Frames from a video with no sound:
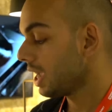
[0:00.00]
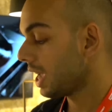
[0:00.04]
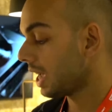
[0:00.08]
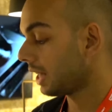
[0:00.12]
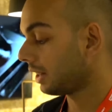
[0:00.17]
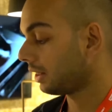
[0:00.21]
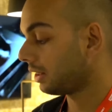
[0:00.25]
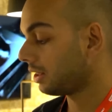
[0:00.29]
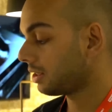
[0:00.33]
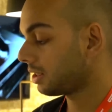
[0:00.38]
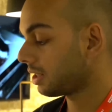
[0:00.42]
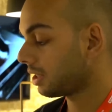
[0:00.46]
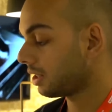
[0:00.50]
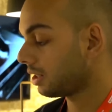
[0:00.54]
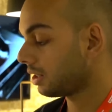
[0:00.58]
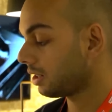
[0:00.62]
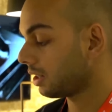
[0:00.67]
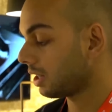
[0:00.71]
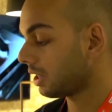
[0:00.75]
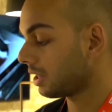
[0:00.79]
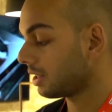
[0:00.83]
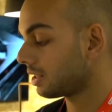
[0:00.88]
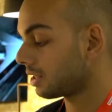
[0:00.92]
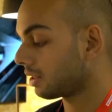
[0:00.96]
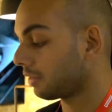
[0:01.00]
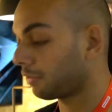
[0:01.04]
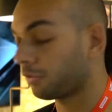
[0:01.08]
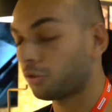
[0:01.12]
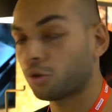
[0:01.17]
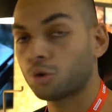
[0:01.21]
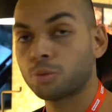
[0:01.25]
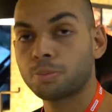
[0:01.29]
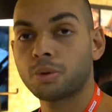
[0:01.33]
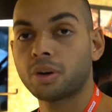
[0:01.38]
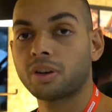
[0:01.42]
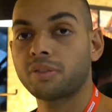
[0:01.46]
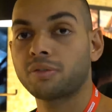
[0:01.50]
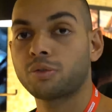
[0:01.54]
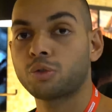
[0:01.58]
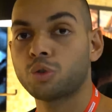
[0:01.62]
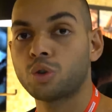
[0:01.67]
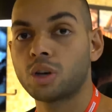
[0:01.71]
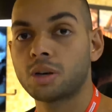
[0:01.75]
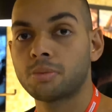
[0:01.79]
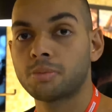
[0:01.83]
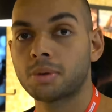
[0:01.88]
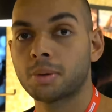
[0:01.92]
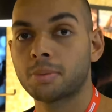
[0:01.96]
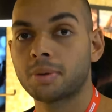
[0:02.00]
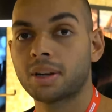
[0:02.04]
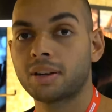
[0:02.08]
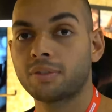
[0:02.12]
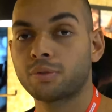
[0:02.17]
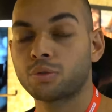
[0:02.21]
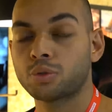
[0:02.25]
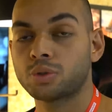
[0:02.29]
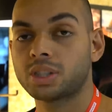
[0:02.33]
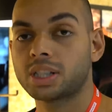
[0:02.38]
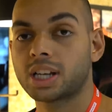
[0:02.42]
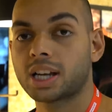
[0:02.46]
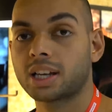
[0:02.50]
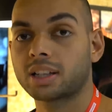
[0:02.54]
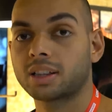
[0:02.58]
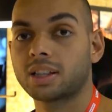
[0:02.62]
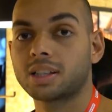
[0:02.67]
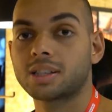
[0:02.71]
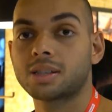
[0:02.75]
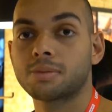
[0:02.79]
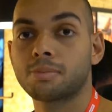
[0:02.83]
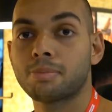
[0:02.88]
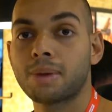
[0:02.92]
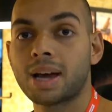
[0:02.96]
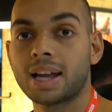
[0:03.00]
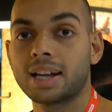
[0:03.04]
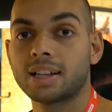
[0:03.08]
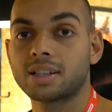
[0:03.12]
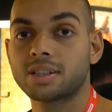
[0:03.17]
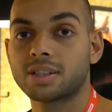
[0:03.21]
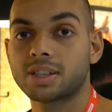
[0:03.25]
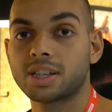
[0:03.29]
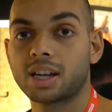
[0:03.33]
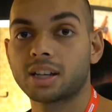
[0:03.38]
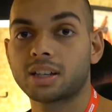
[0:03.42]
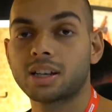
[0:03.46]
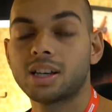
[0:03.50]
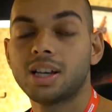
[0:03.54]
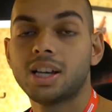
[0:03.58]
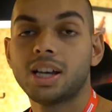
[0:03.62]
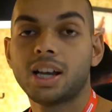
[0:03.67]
and this here is a 4.4mm headphone jack that's a balanced jack,